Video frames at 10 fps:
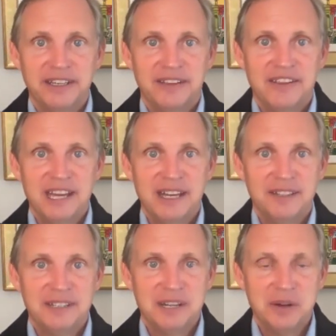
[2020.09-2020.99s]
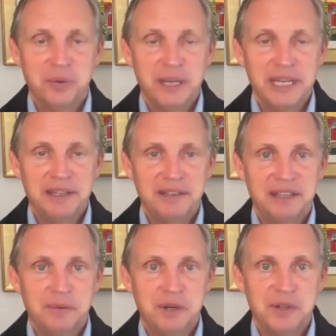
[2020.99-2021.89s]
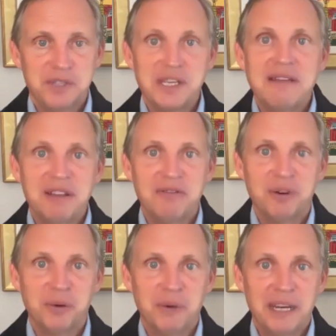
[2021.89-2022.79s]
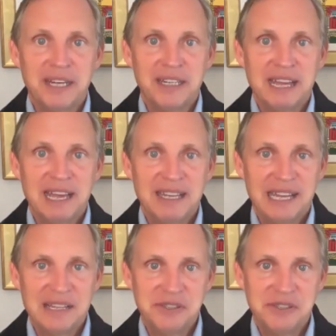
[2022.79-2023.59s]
we're saving for a rainy day in